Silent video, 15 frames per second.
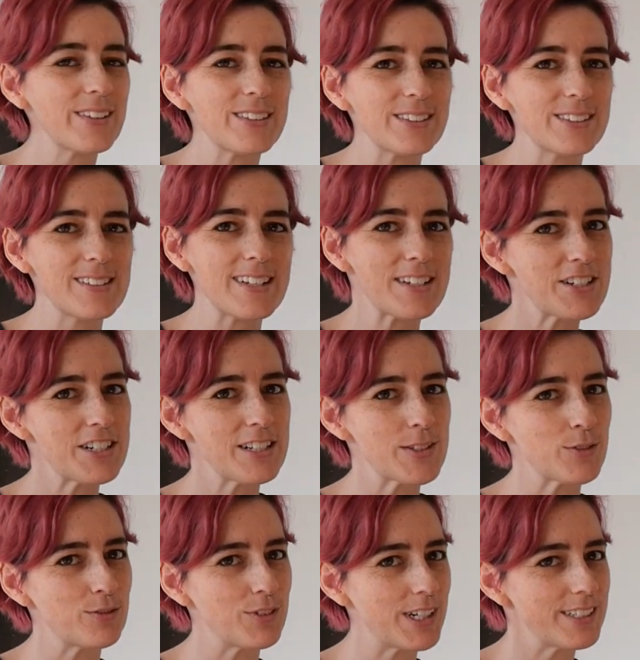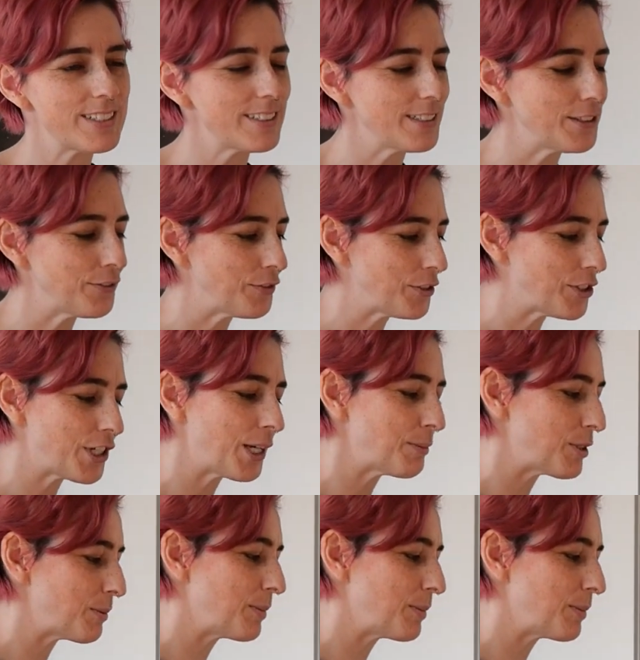it turns out she has a vastly different shape to